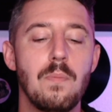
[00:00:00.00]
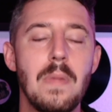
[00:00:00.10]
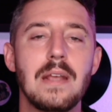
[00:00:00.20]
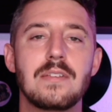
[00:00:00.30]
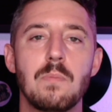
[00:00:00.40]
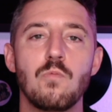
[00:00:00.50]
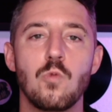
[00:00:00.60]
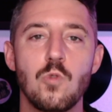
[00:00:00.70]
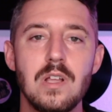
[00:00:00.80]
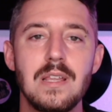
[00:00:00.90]
make
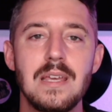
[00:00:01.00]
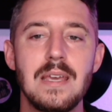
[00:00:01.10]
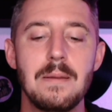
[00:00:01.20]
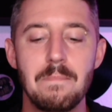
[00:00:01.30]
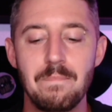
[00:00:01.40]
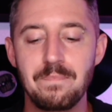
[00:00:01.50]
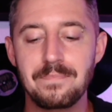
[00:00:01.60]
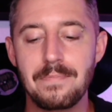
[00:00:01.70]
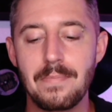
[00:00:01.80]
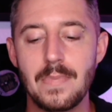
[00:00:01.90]
some really
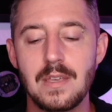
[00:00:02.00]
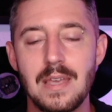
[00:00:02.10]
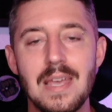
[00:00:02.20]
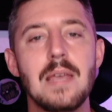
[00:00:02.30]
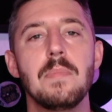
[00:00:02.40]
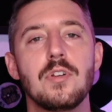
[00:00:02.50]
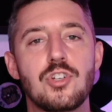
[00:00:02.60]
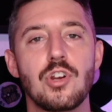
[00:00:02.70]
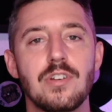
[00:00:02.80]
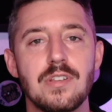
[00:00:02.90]

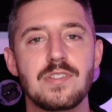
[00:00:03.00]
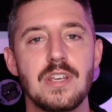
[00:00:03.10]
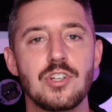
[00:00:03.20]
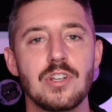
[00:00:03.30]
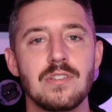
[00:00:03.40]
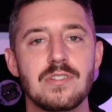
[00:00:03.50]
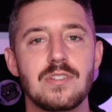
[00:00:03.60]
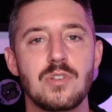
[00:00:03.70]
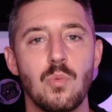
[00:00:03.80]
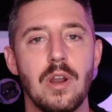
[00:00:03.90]
immature decisions
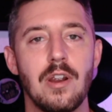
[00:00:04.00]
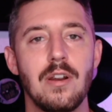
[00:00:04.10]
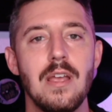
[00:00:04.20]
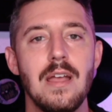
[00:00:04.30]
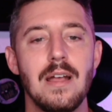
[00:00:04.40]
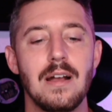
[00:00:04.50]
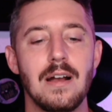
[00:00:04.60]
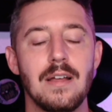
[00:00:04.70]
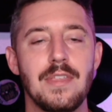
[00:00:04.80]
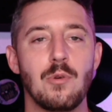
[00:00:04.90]
to where
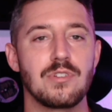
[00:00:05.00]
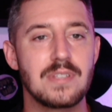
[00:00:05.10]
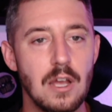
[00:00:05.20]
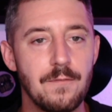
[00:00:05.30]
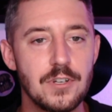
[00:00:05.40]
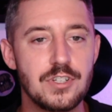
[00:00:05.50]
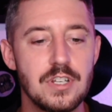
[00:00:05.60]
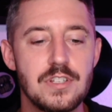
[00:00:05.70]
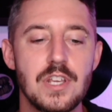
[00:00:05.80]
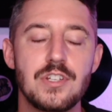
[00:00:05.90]
they were selfish
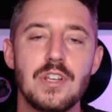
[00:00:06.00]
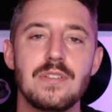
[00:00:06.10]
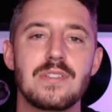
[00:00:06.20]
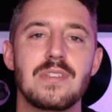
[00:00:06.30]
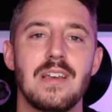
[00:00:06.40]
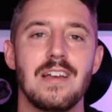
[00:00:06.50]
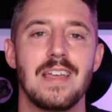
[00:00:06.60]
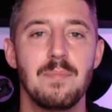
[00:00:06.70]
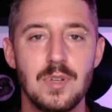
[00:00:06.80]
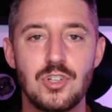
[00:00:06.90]
decisions,
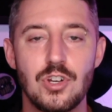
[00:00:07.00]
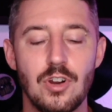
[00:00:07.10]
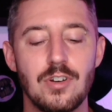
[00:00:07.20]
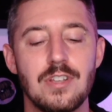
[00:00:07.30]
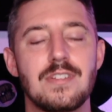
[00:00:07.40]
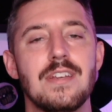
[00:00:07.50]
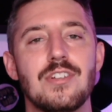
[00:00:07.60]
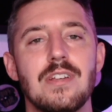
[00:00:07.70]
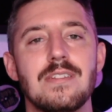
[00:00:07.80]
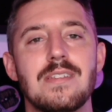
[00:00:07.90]
immature
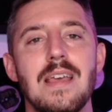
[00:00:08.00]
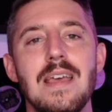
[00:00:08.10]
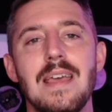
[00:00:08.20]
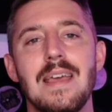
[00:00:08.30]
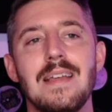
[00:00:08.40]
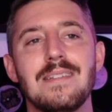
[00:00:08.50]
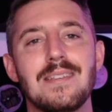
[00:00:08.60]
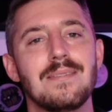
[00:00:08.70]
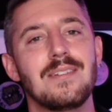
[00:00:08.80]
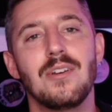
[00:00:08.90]
decisions, and
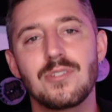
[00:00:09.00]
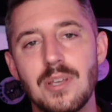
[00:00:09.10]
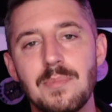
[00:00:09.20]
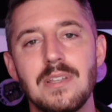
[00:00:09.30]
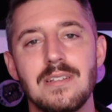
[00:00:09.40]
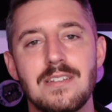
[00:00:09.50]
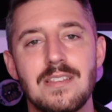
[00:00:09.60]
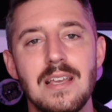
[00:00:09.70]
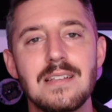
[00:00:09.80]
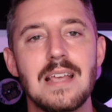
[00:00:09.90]

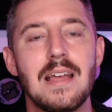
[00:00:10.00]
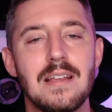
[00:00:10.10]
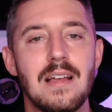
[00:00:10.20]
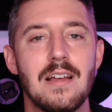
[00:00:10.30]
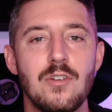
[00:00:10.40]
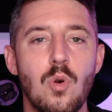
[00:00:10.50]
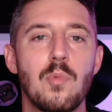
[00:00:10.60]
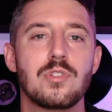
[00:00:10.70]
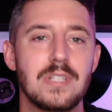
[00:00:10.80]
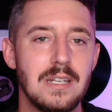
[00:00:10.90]
things that a
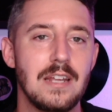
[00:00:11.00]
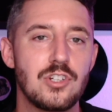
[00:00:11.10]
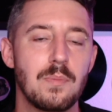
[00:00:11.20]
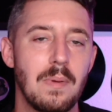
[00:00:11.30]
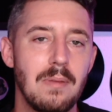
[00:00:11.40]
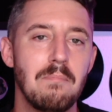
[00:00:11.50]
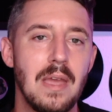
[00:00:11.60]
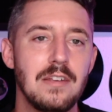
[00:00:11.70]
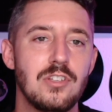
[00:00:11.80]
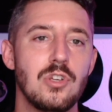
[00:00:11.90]
normal teenager
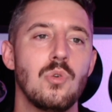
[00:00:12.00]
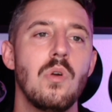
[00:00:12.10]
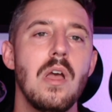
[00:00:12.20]
may do.